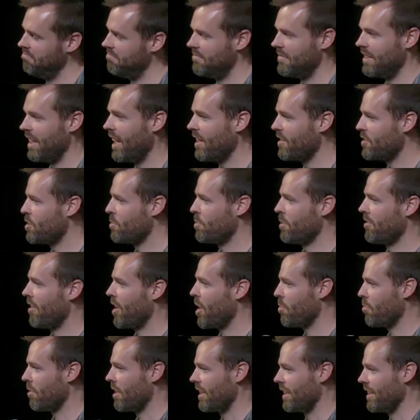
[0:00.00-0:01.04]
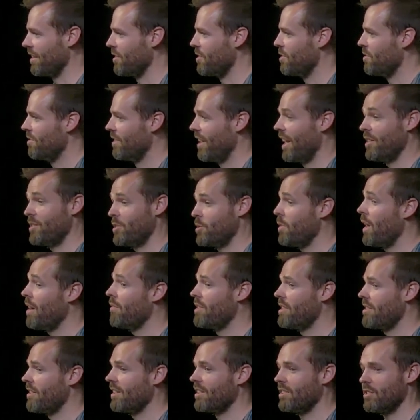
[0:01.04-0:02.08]
Not super groundbreaking. Not do
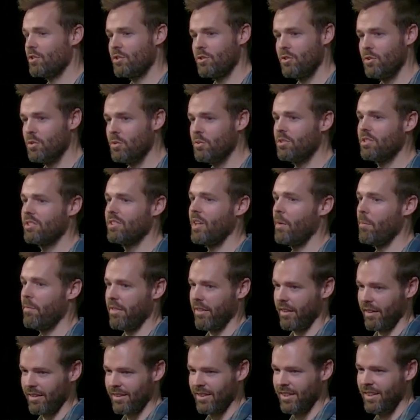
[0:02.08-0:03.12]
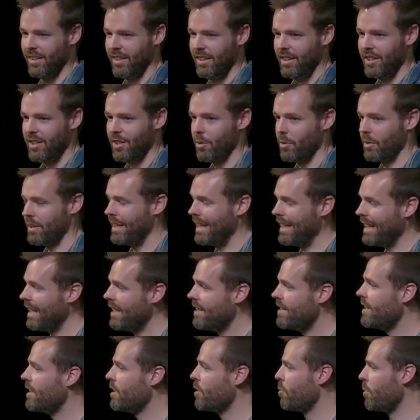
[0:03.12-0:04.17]
everything, just do something. You know, get
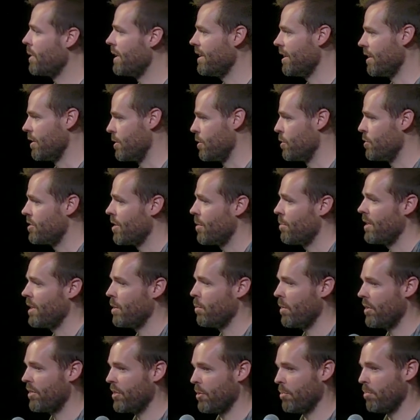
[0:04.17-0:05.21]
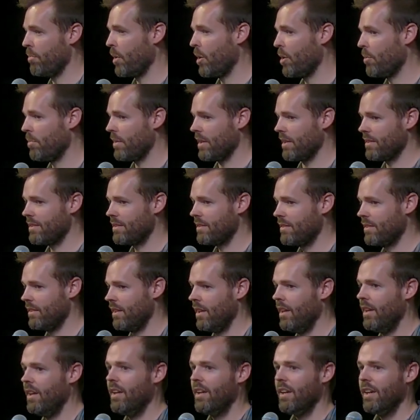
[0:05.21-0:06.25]
in the arena, do something with the purpose
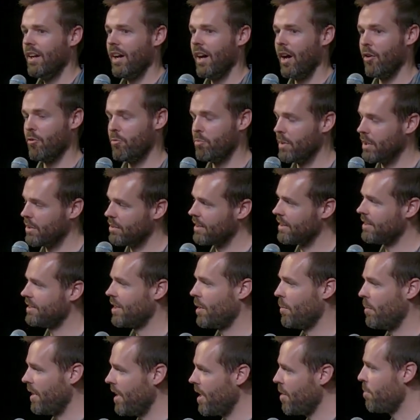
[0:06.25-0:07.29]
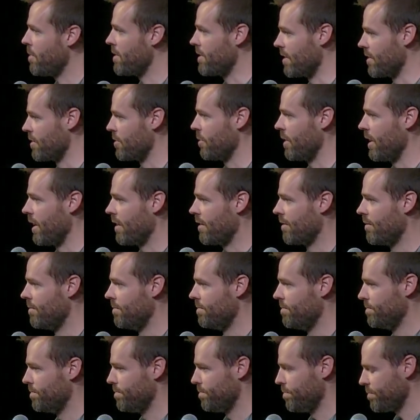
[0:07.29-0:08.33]
of building someone up in this way
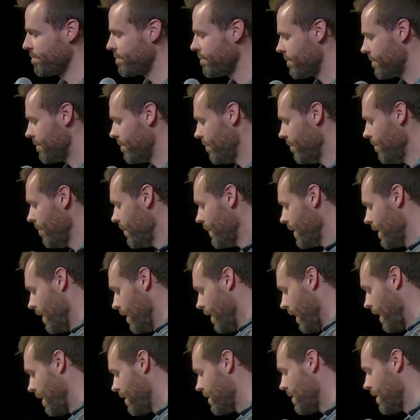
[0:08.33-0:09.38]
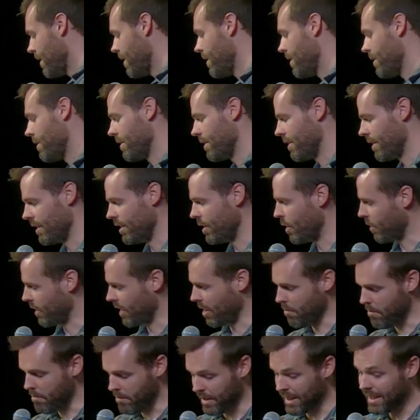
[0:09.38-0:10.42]
and uh, you know
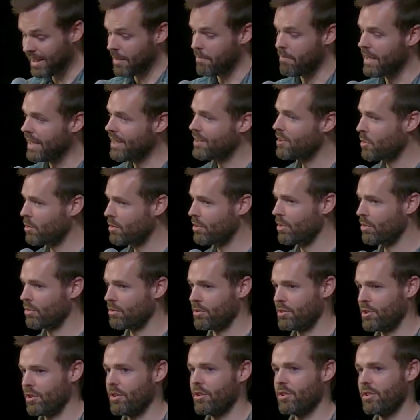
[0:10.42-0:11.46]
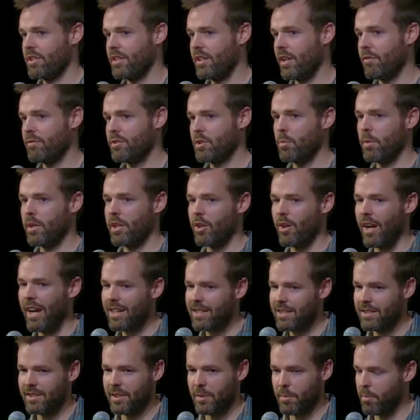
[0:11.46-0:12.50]
com- be committed to a local church enough to where you're
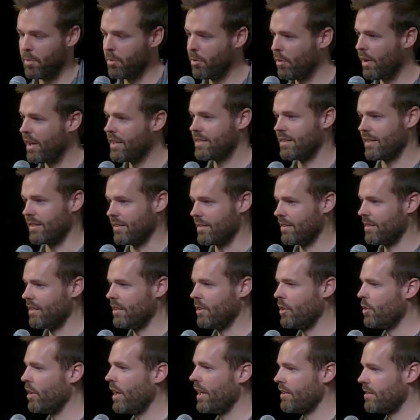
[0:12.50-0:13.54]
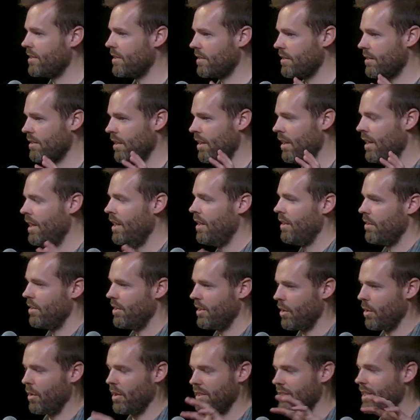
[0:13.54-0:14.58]
actually present you're not just you
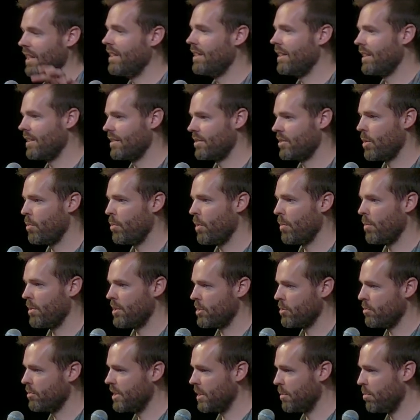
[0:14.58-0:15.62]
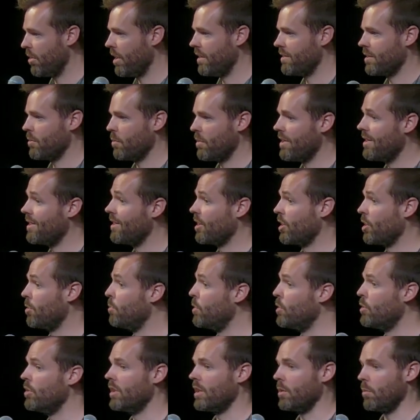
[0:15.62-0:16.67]
know attending somewhere but you're really present within the
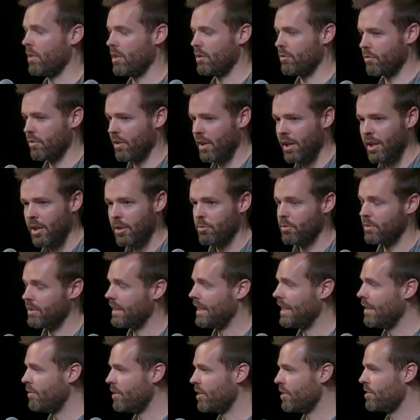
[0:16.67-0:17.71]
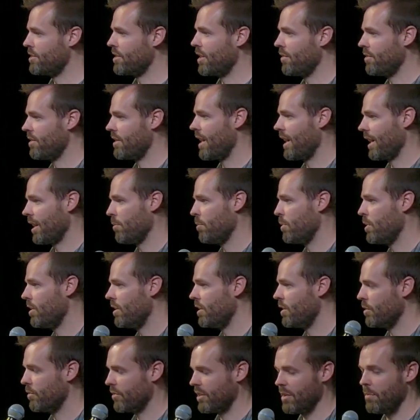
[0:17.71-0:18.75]
community where you've really given yourself to that
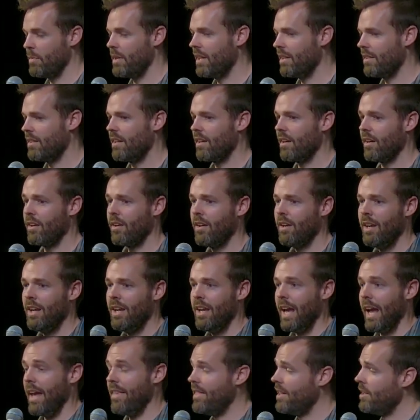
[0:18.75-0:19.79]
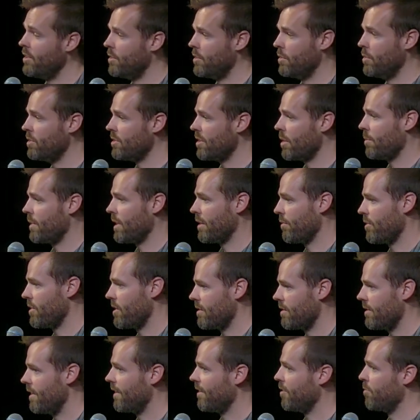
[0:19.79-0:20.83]
community you've committed there and then do something for the
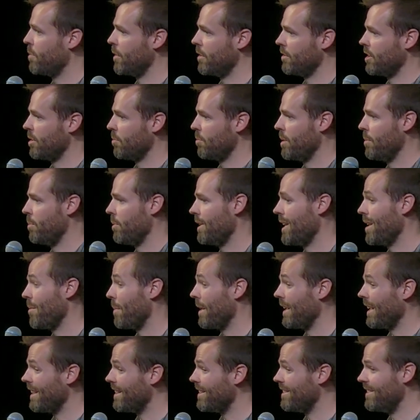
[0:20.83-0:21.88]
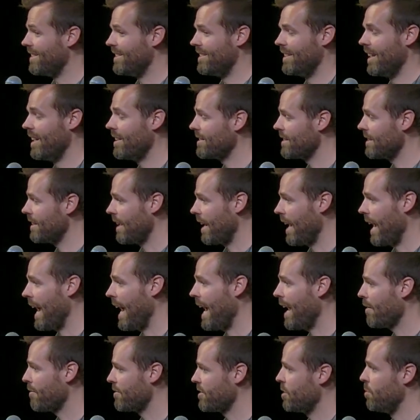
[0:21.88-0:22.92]
sake of building people up and it doesn't
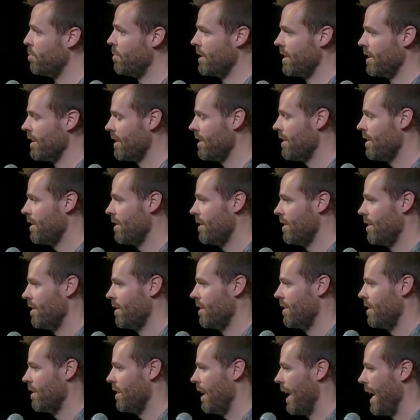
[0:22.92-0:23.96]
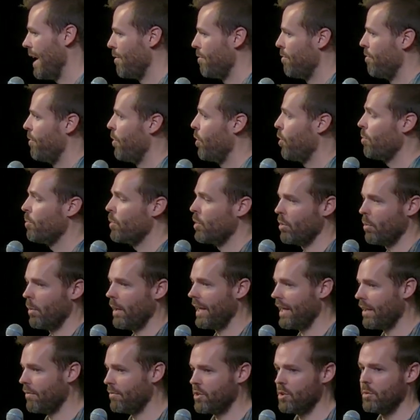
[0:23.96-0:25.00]
have to be a formal
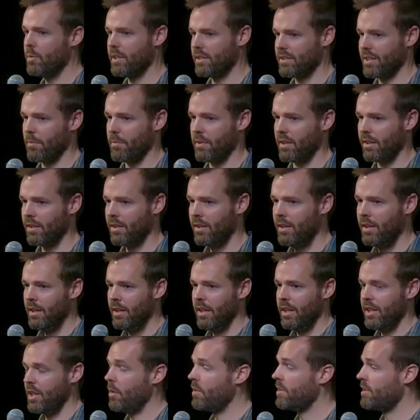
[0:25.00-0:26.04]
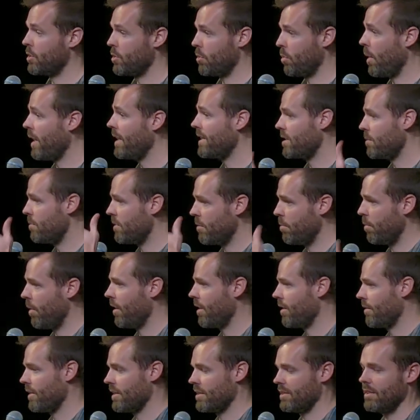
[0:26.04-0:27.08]
way of doing something you know it's great to be a
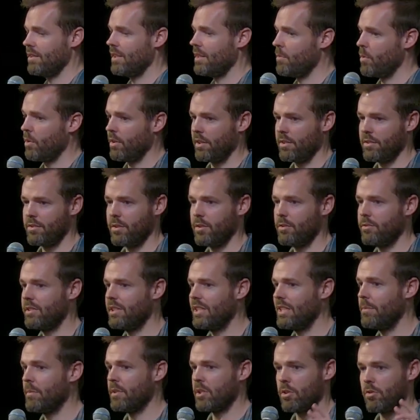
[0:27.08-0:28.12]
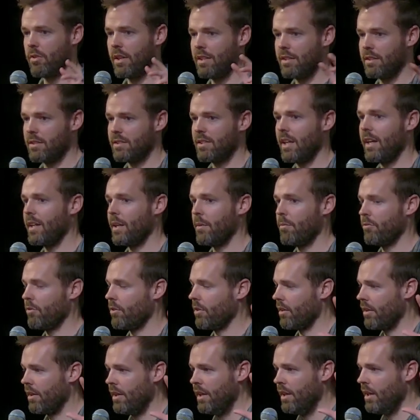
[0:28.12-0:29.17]
part of a sunday morning serve team it's great to sign up
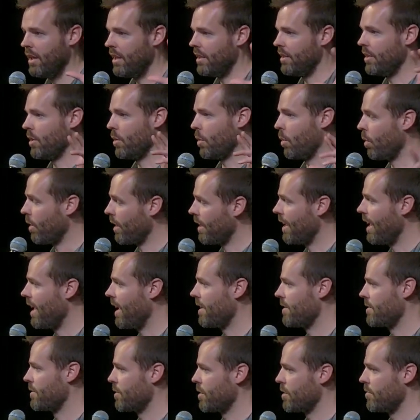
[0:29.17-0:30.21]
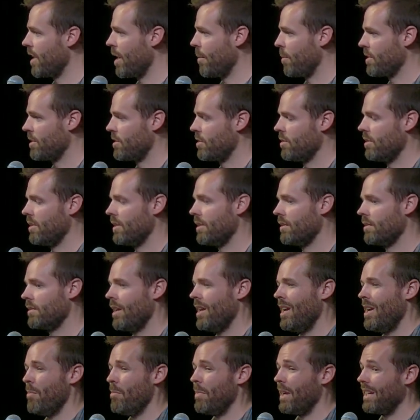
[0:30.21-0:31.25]
for you know organized serve opportunities
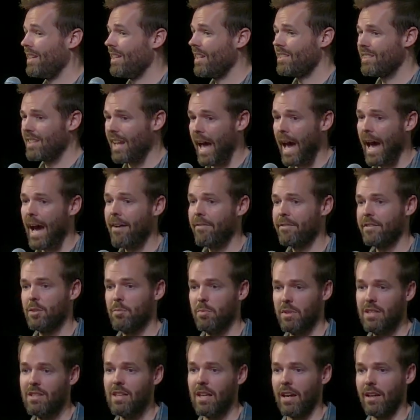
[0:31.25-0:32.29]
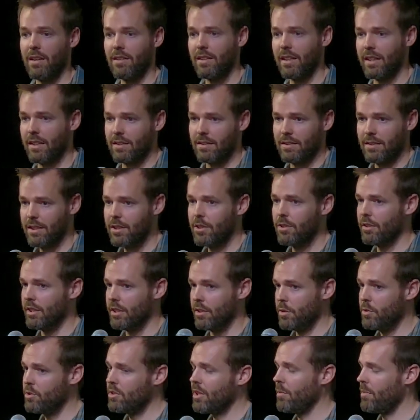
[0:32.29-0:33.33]
but it doesn't have to be that like literally
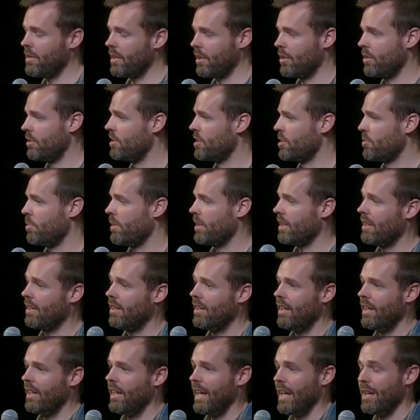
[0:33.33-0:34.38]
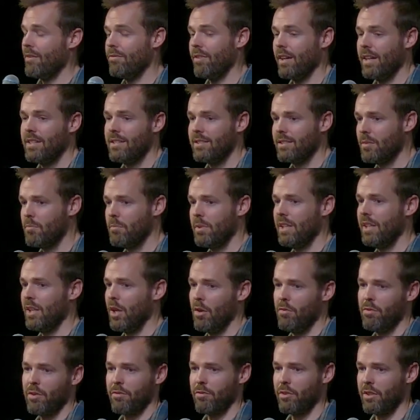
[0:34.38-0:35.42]
do something could just be invite somebody
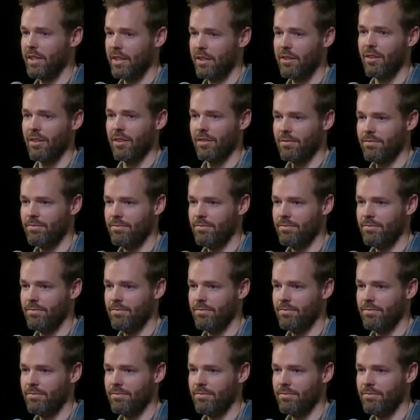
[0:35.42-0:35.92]
over for dinner